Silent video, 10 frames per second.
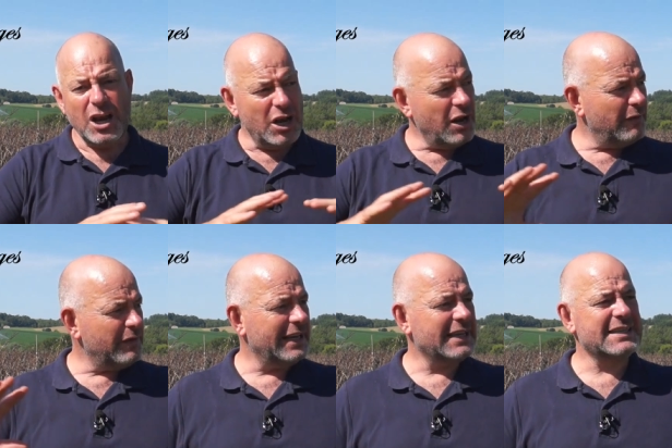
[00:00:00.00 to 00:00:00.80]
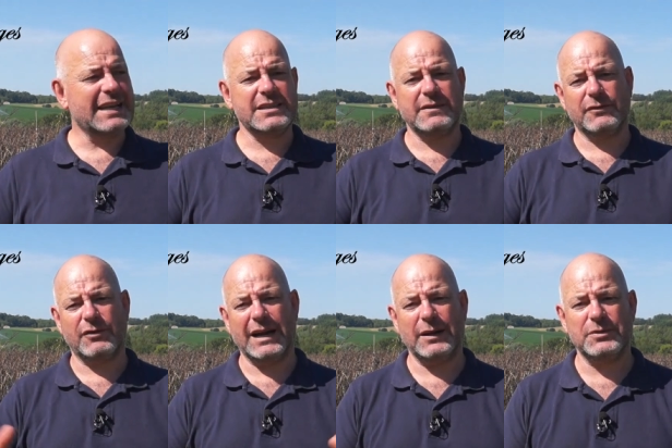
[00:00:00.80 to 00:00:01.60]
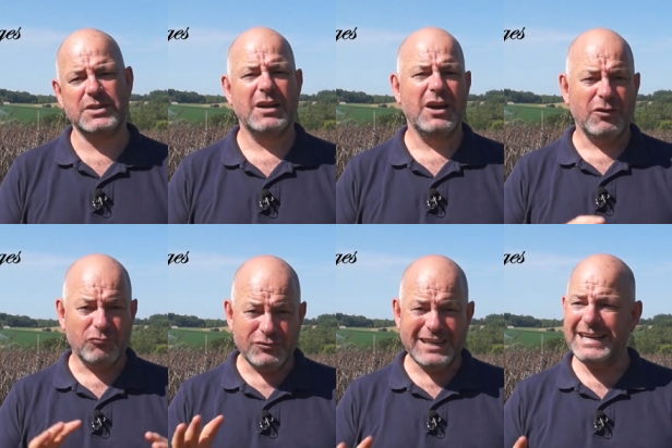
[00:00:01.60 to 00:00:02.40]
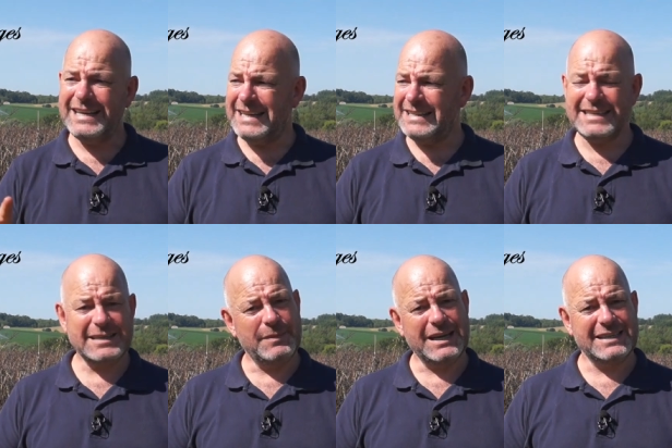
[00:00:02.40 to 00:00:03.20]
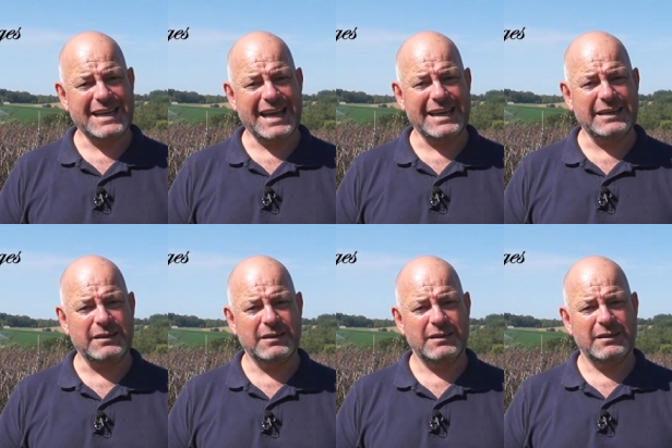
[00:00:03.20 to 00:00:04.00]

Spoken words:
Lovely extensive grounds, really easy to maintain.